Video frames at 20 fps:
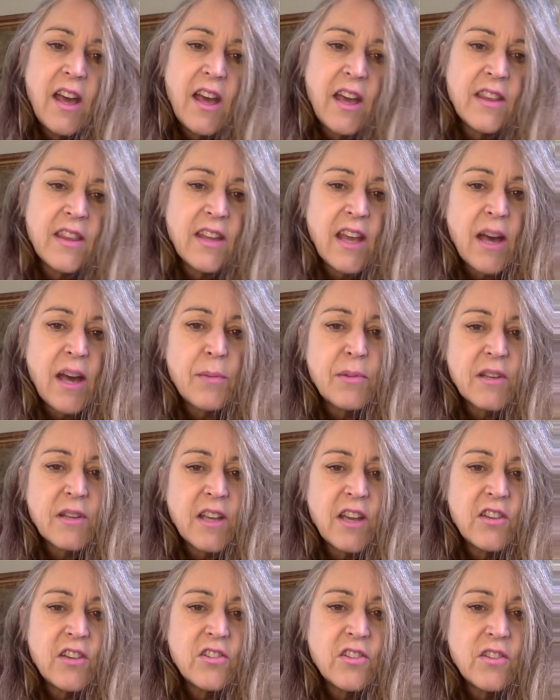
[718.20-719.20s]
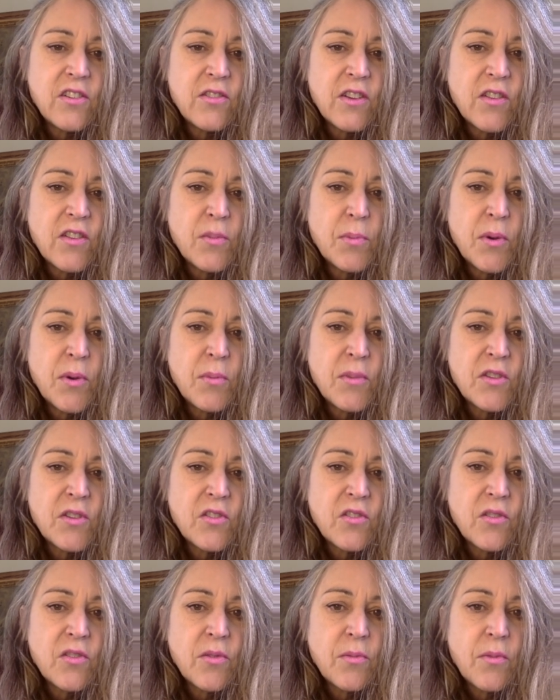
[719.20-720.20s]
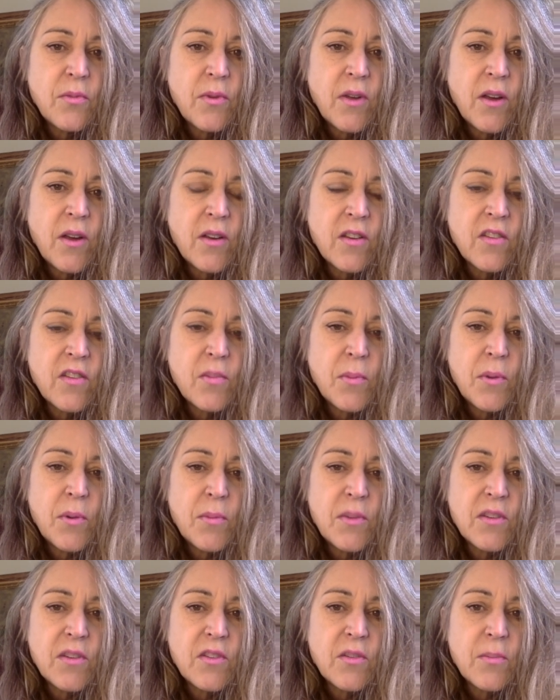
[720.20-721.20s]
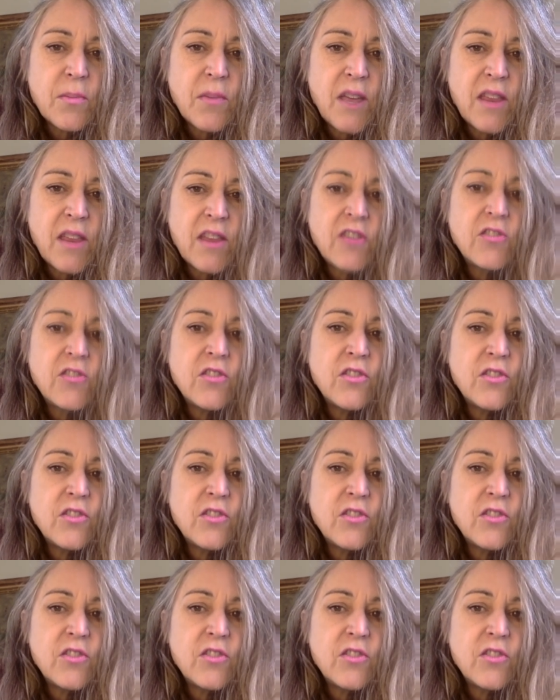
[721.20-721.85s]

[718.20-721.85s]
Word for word: and the application of experimental, uh, experimental method to